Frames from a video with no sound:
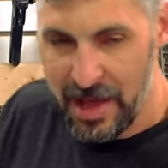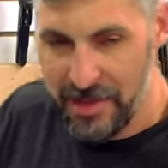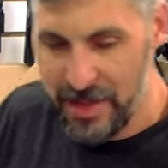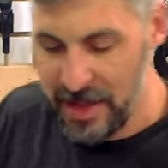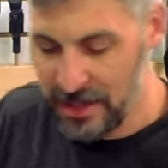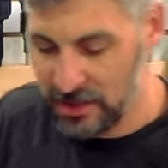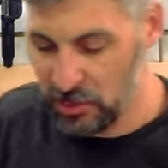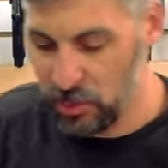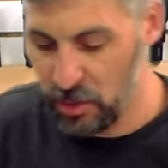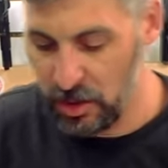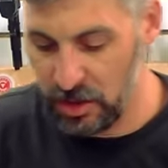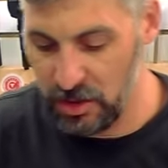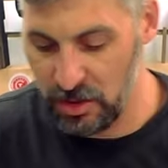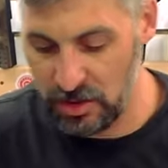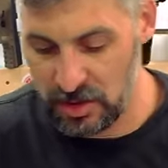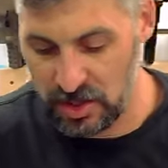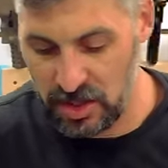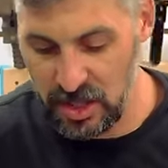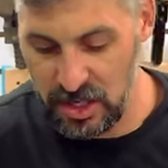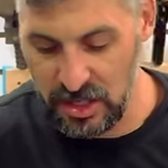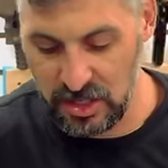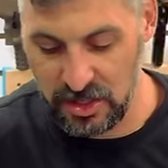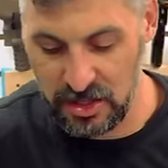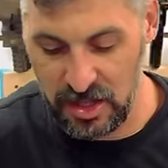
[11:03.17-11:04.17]
And that's one of those
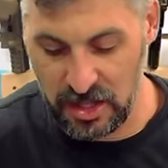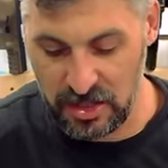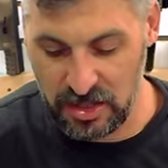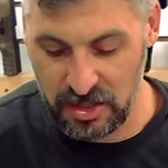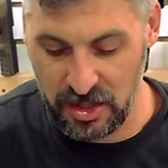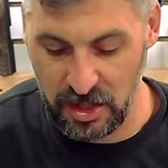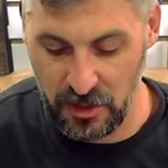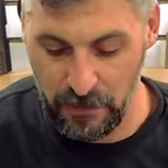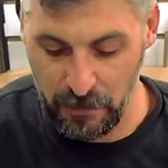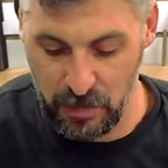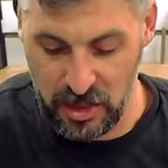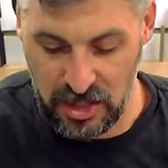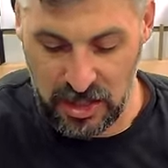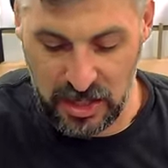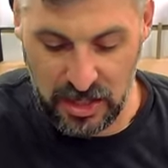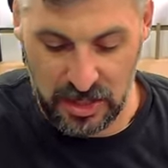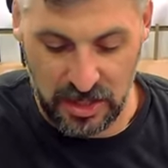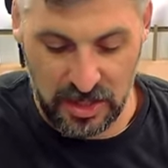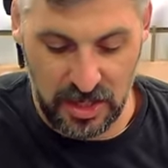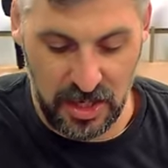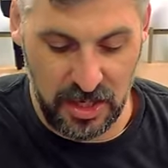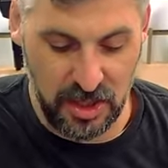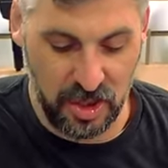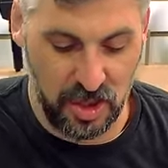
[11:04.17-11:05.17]
things that's going to be
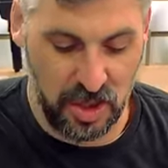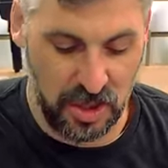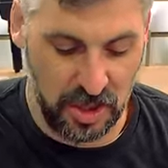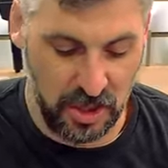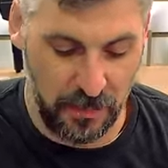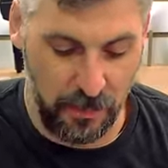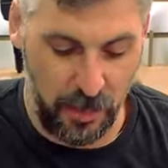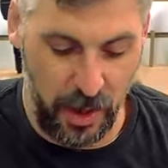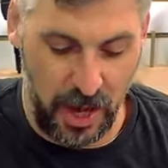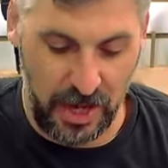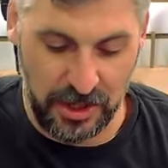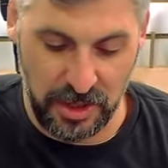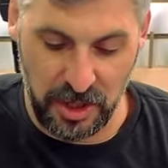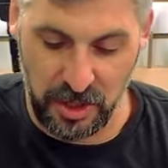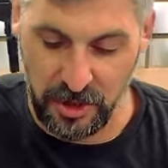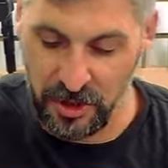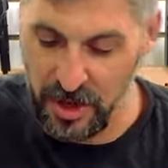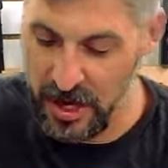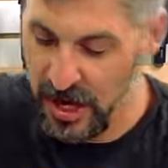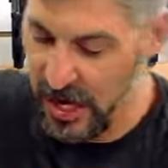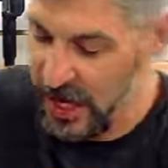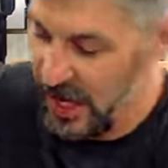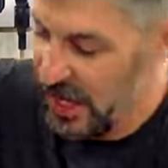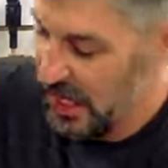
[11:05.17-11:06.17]
contingent upon your
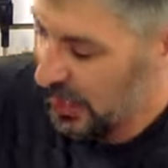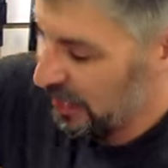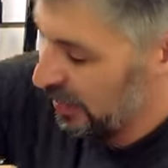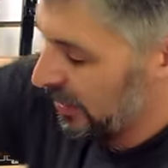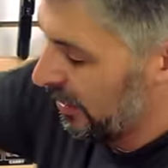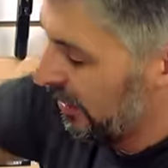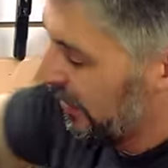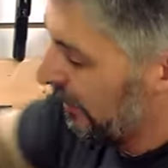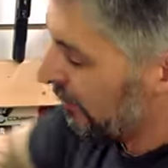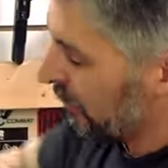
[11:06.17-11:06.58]
hand.